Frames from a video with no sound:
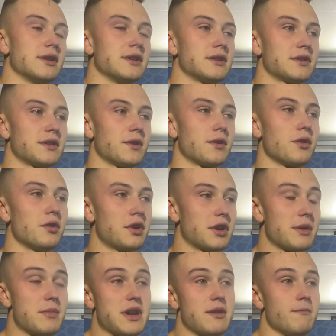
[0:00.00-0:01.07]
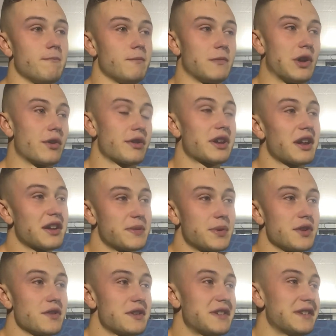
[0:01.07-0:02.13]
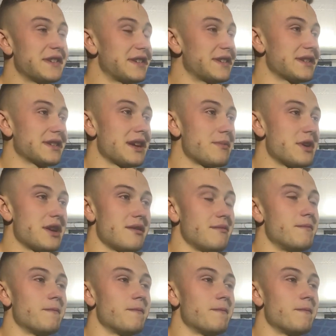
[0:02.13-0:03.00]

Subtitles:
So look, I mean, learning experiences, I mean,